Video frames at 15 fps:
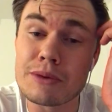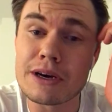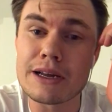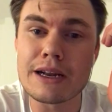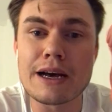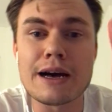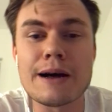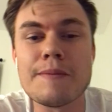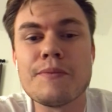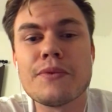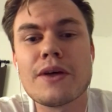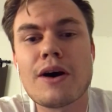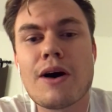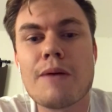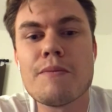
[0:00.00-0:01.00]
But
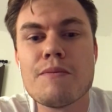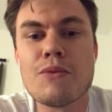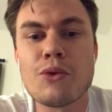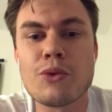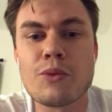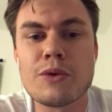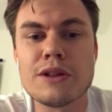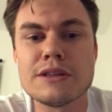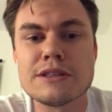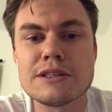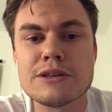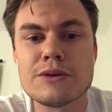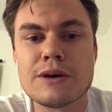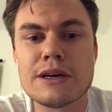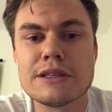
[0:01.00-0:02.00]
I'm more than willing
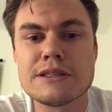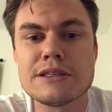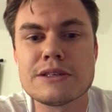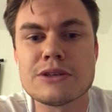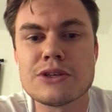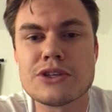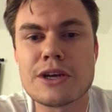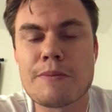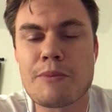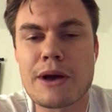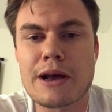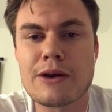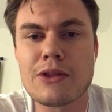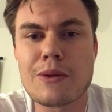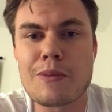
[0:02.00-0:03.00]
to sort of jump
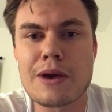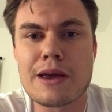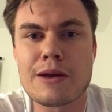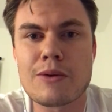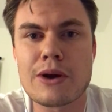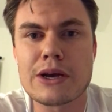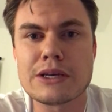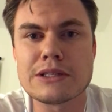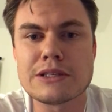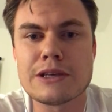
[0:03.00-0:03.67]
back on the bandwagon.